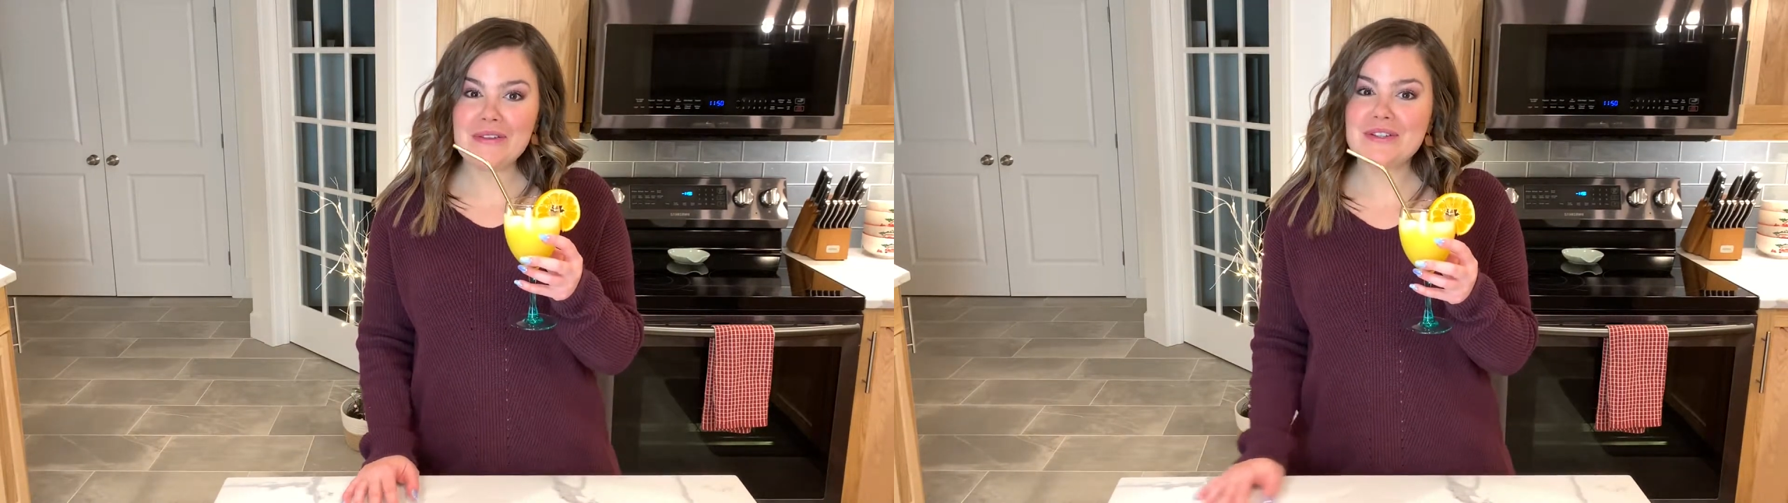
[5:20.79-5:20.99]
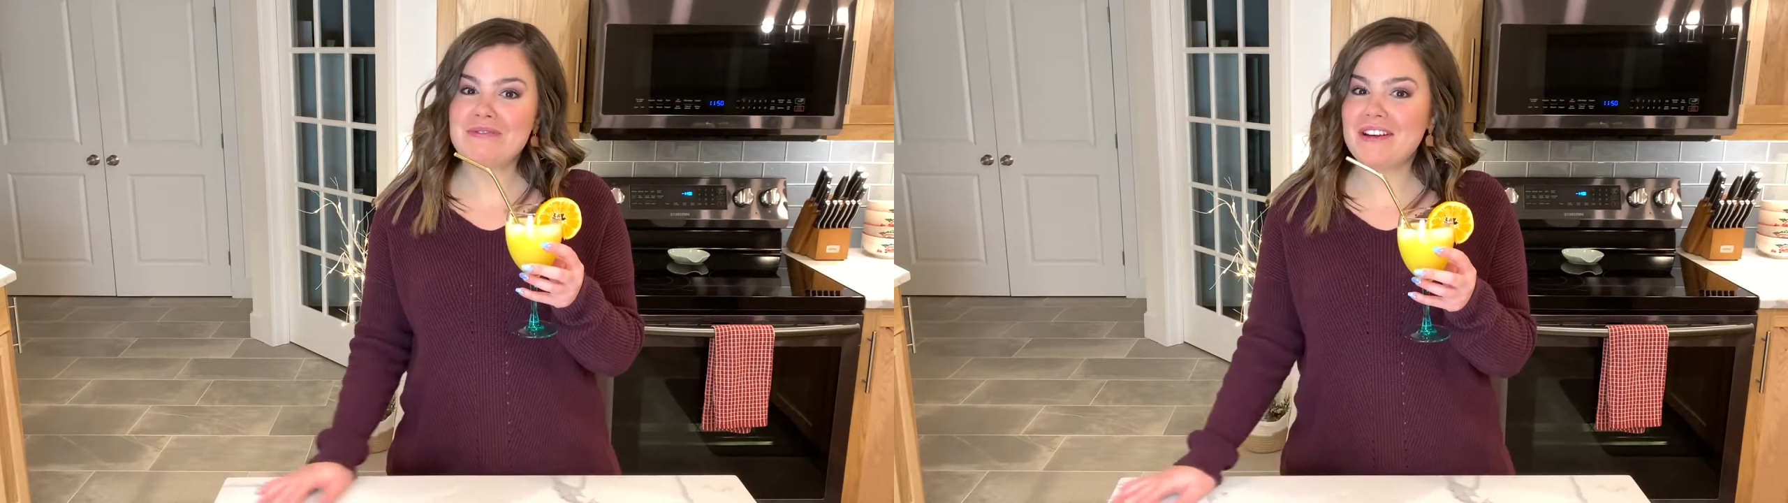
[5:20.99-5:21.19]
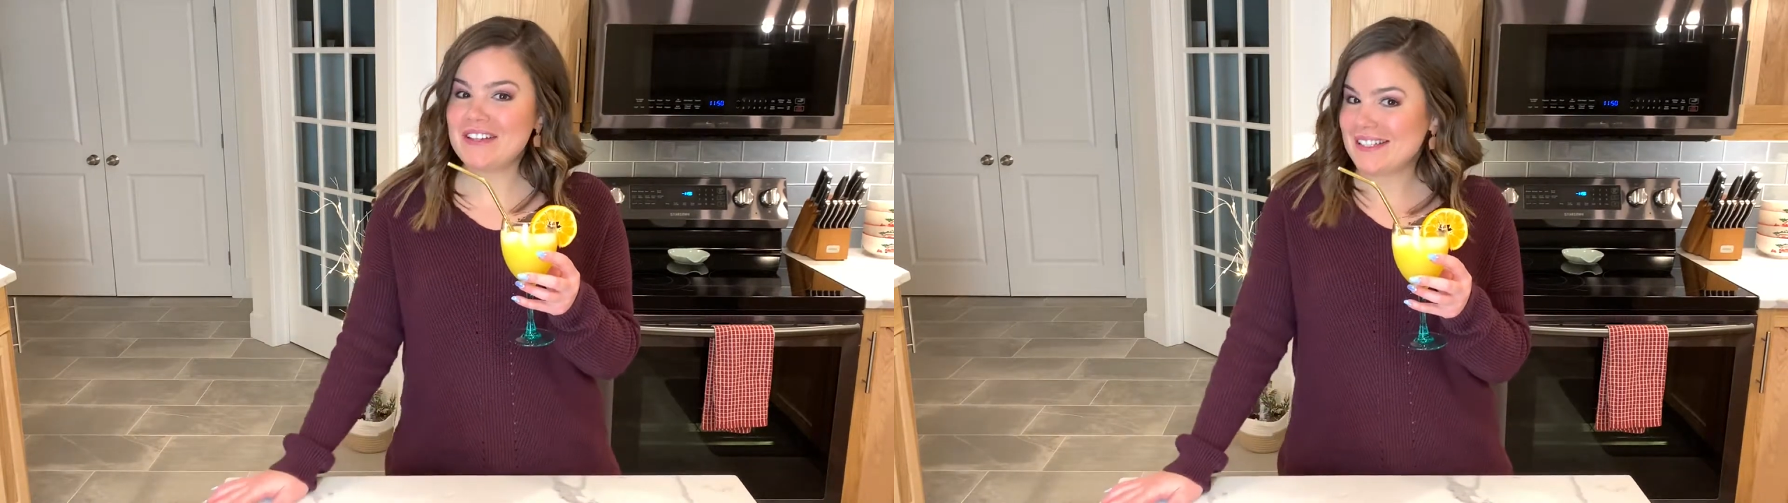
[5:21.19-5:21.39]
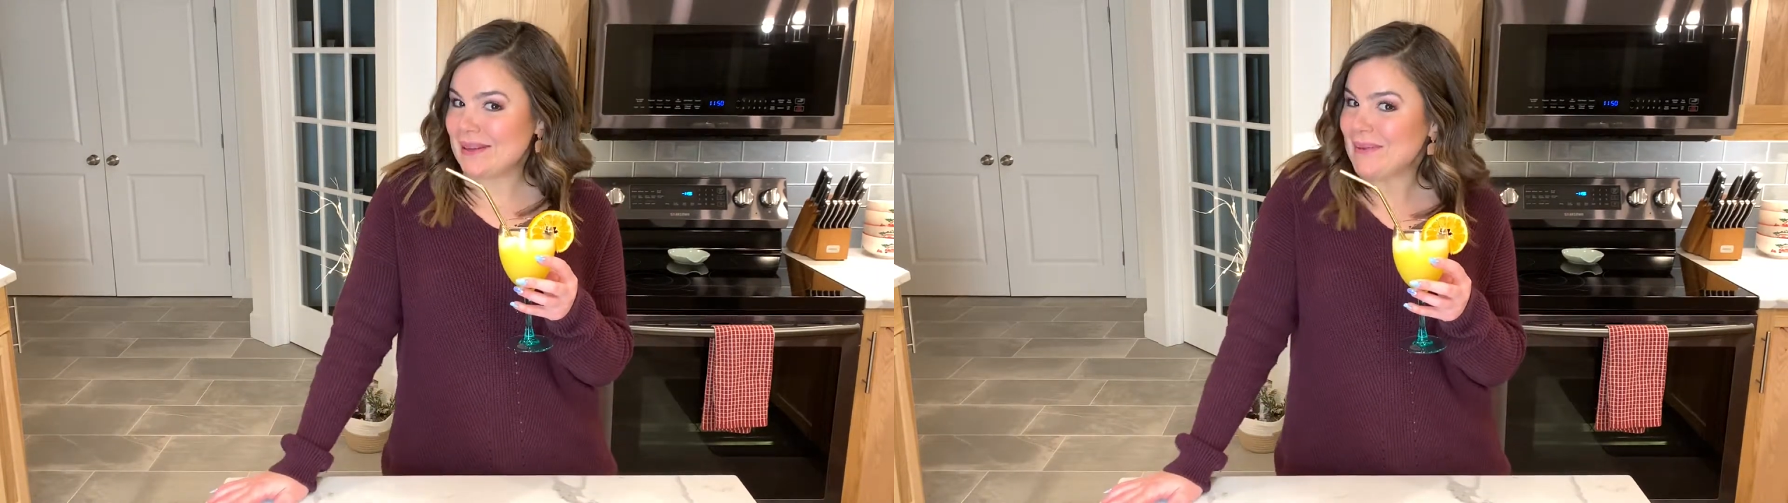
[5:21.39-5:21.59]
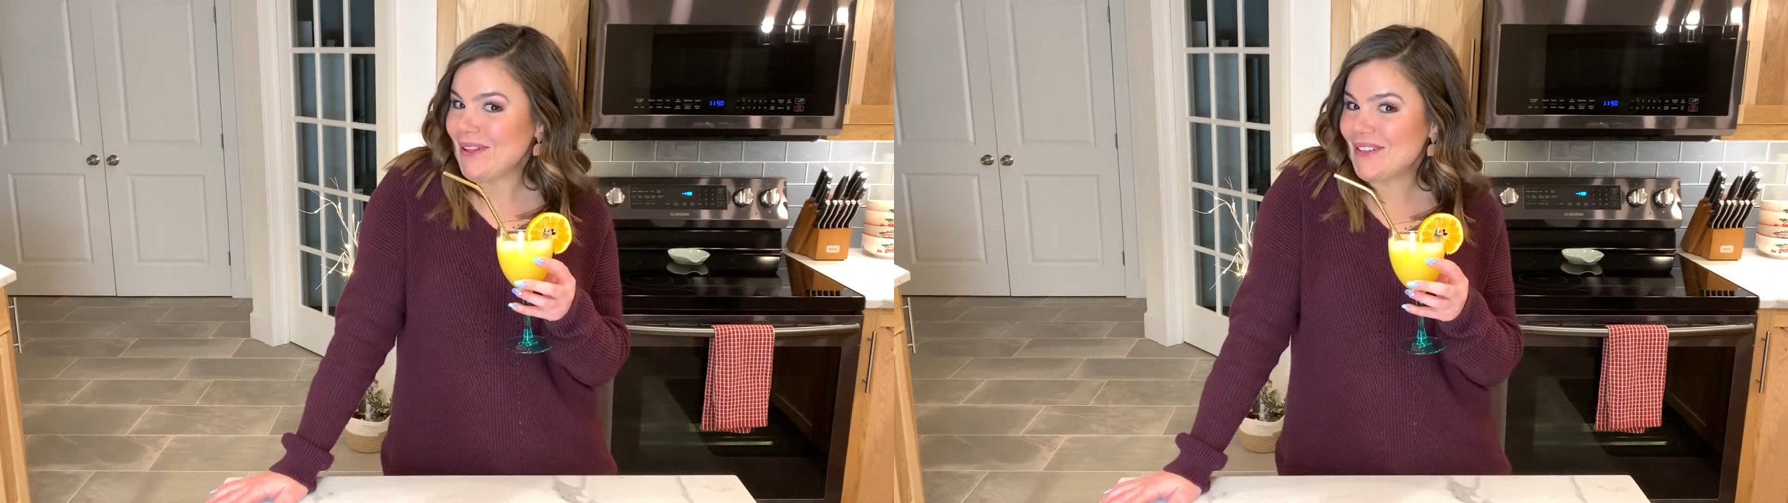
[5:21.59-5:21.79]
looks very
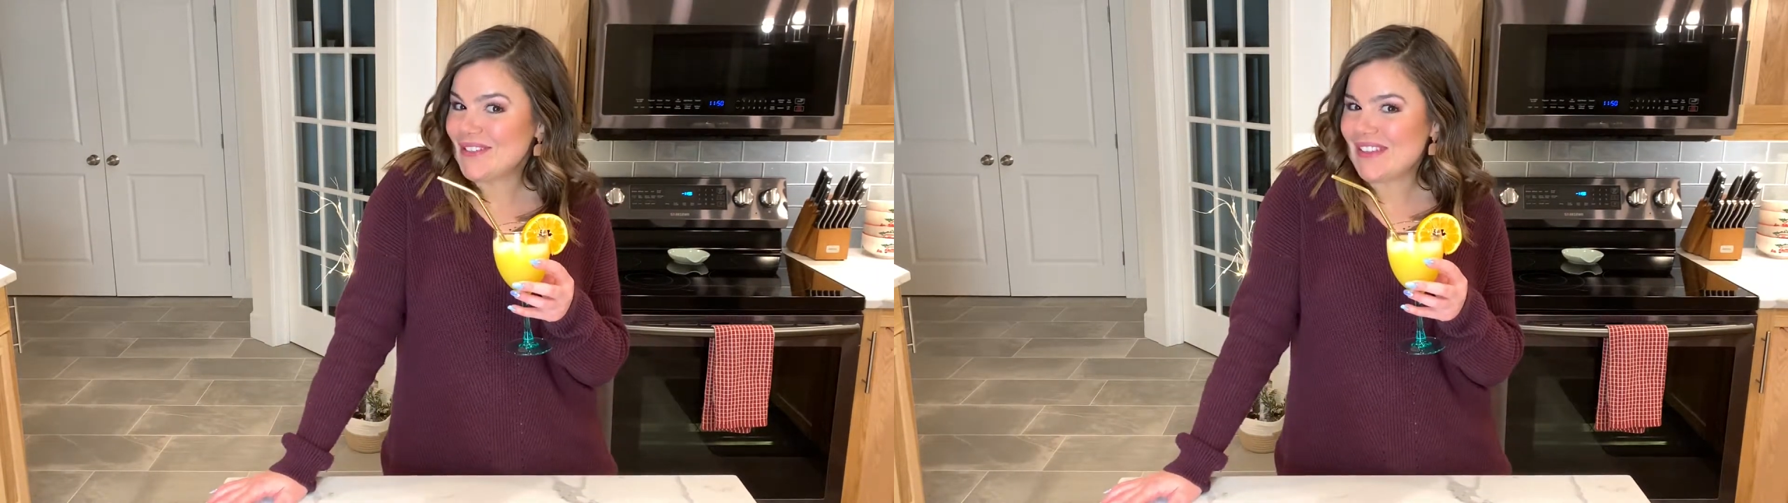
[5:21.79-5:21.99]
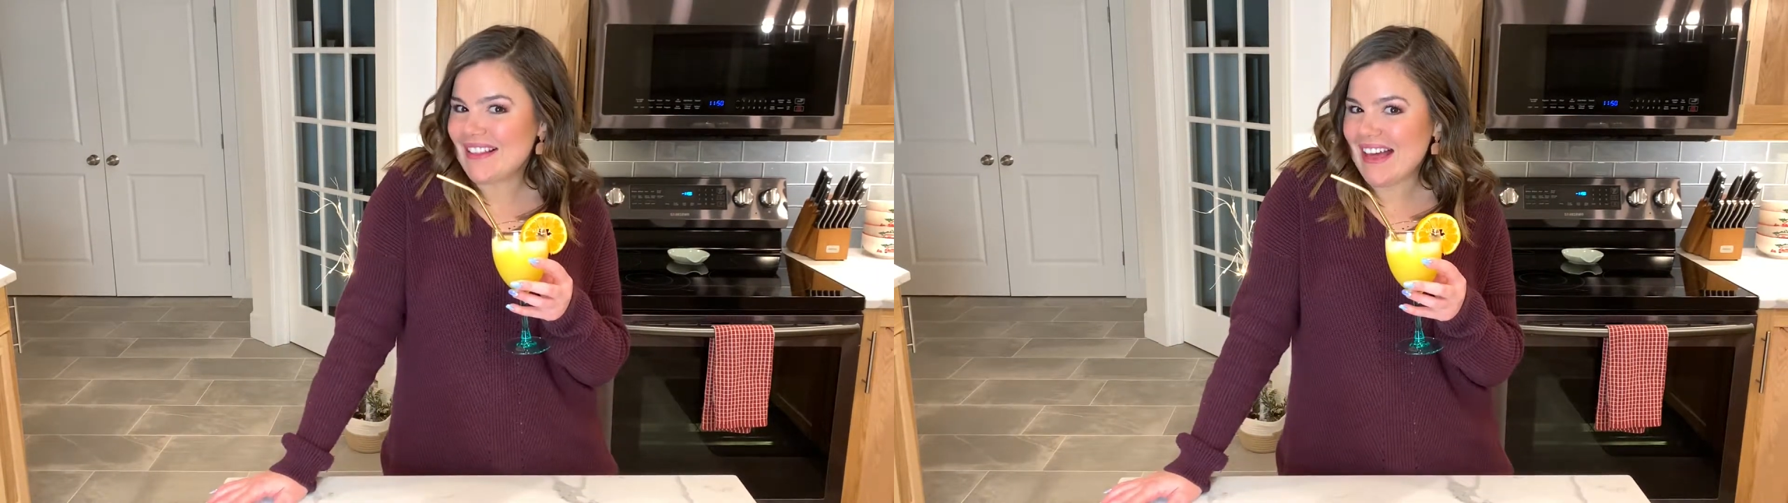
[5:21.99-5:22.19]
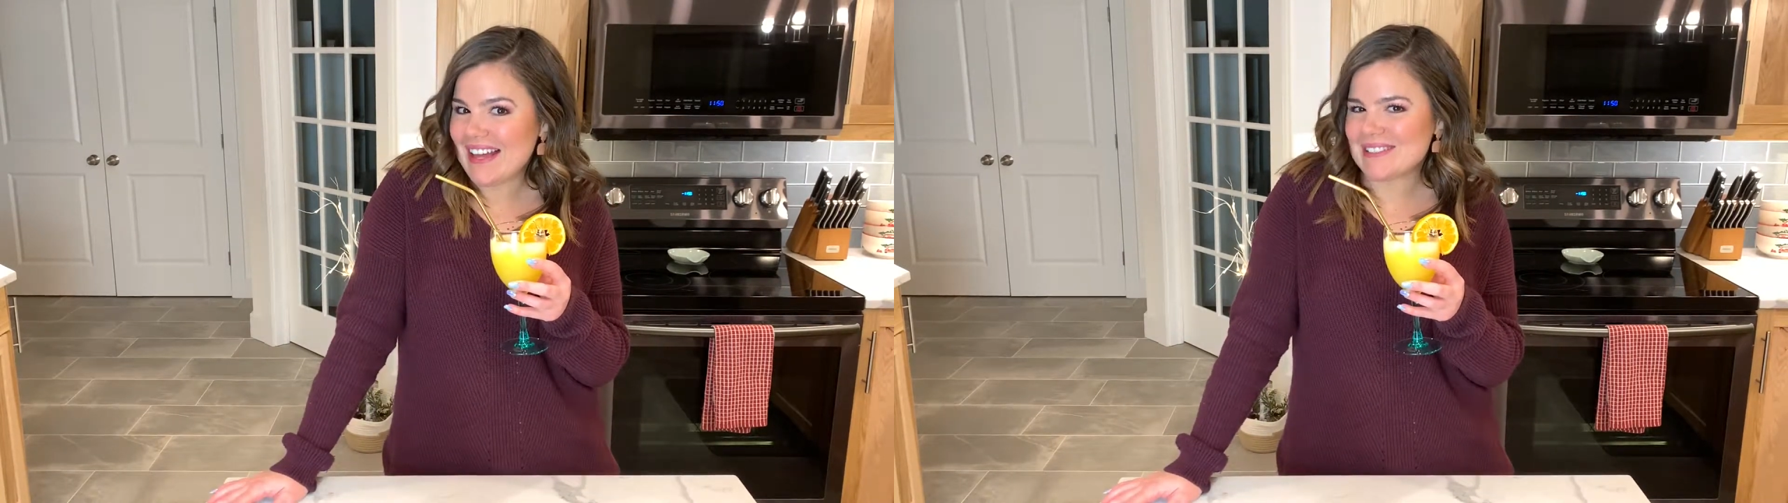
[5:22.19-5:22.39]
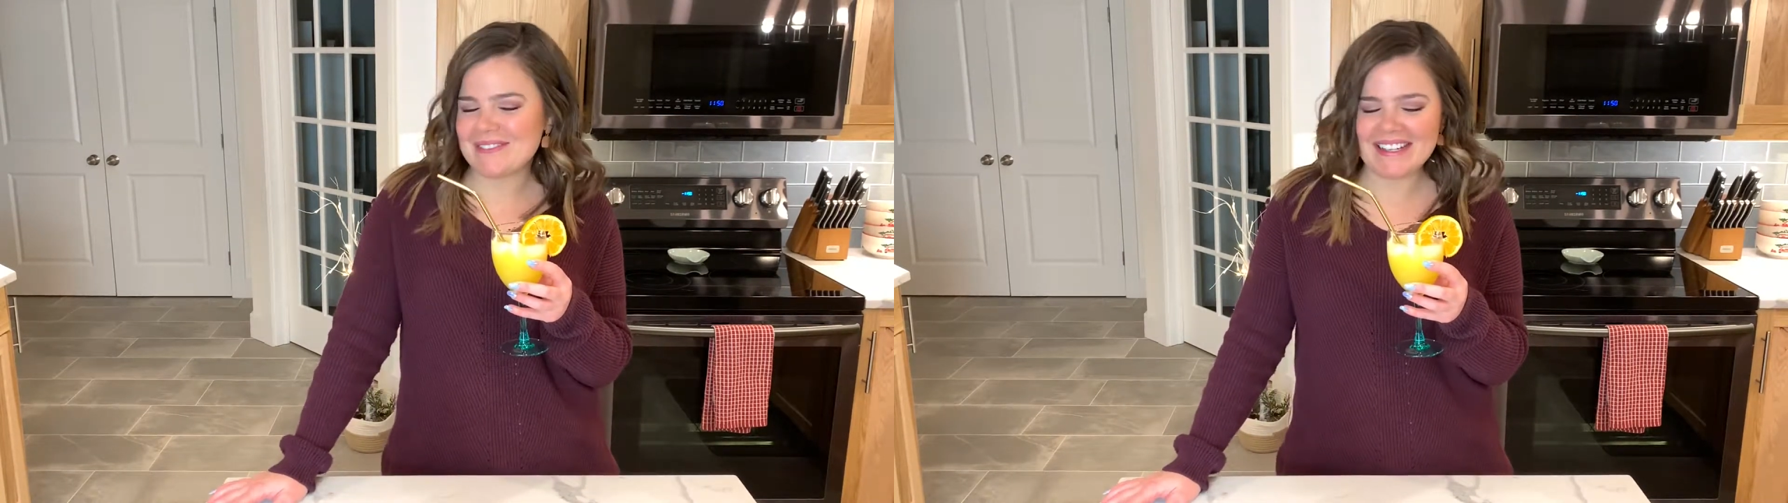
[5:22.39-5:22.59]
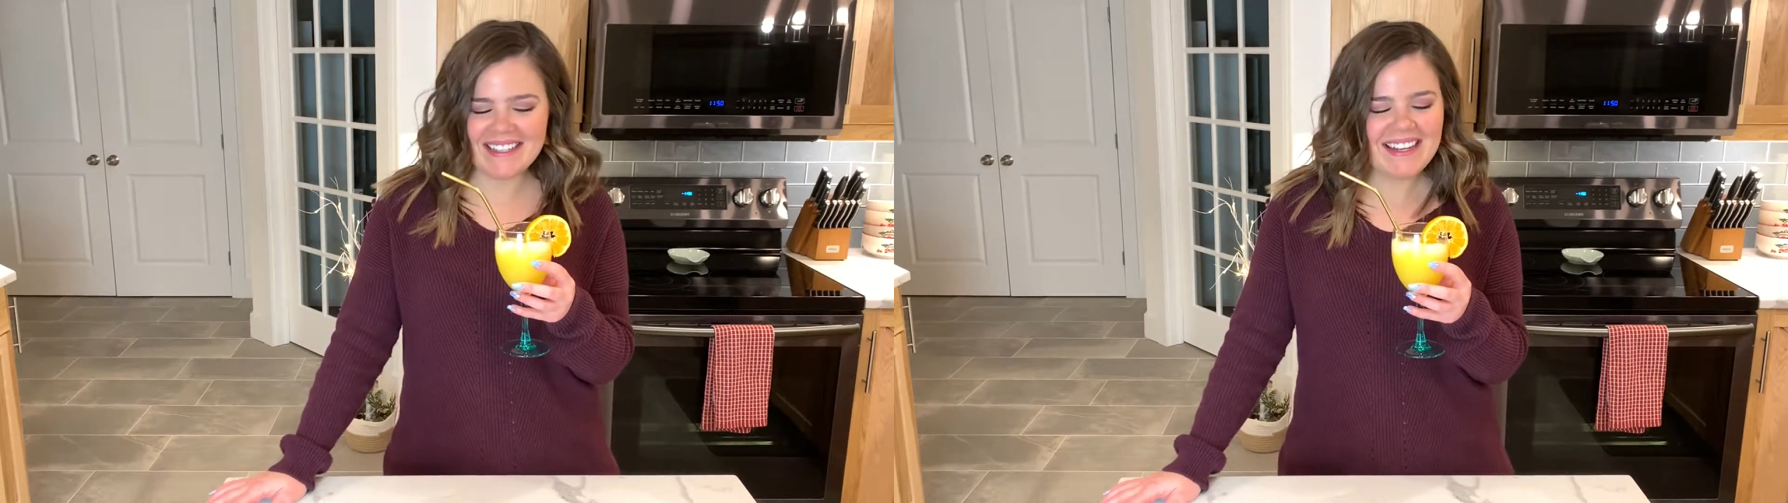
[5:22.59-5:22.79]
similar to the last
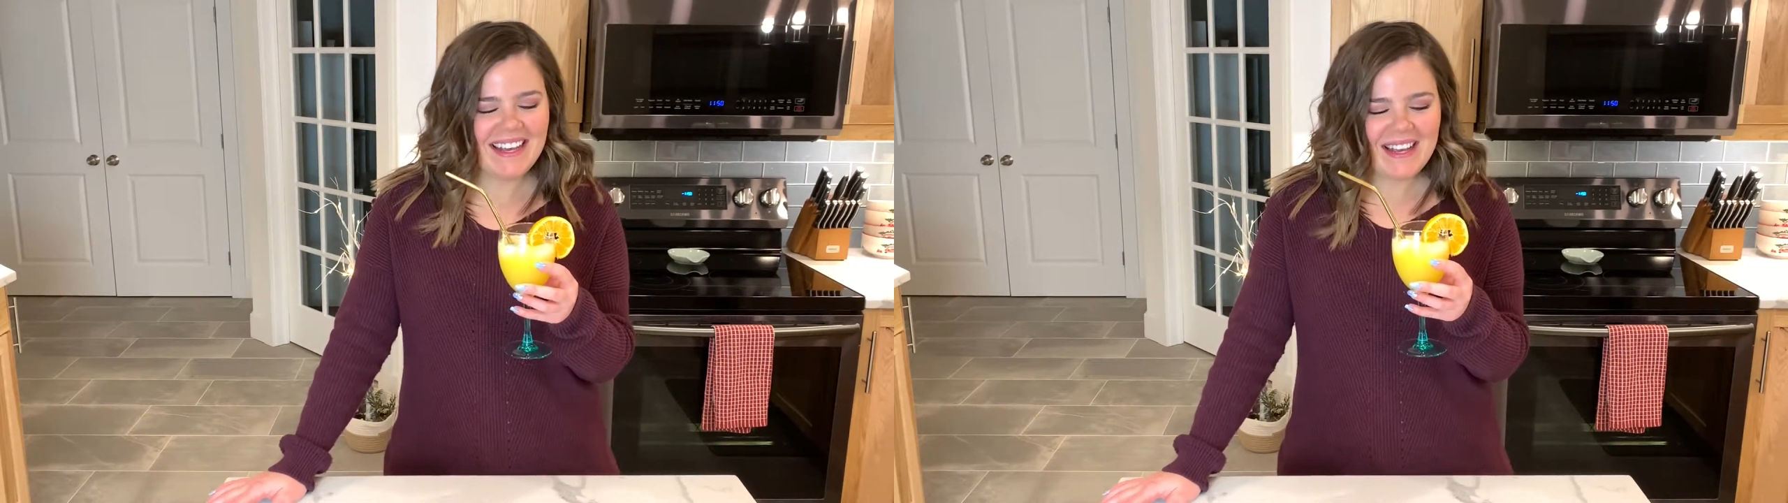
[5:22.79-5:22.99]
one,